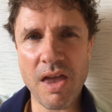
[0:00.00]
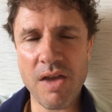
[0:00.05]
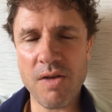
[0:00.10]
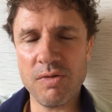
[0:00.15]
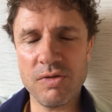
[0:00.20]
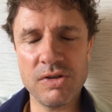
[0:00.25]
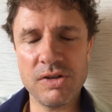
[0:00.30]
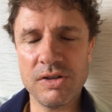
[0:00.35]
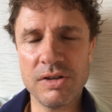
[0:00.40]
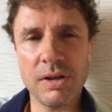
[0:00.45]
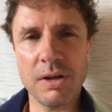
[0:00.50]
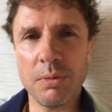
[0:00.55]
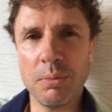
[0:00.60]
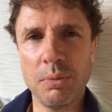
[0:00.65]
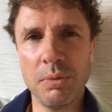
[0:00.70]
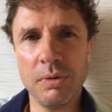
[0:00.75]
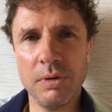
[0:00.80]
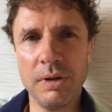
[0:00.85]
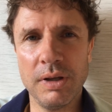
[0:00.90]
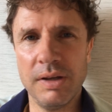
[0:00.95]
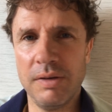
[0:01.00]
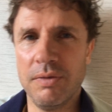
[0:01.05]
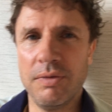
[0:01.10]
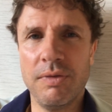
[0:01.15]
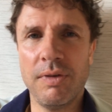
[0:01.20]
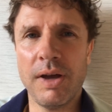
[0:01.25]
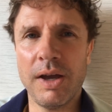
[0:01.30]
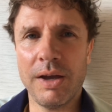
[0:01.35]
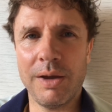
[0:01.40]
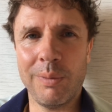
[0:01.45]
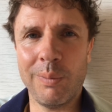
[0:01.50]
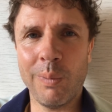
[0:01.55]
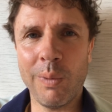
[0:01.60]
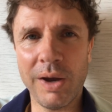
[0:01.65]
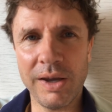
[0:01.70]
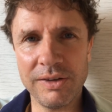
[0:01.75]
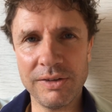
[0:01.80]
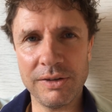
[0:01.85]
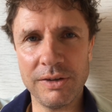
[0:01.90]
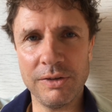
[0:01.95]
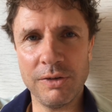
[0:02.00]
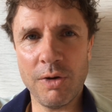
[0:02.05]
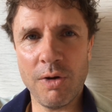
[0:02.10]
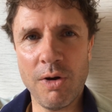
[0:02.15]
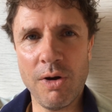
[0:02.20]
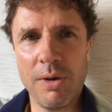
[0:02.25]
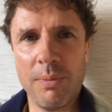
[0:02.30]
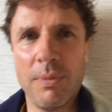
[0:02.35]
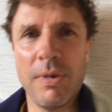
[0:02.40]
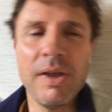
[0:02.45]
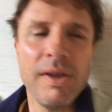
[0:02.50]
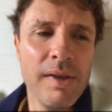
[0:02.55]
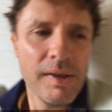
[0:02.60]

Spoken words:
It was just a complete fucking waste of time.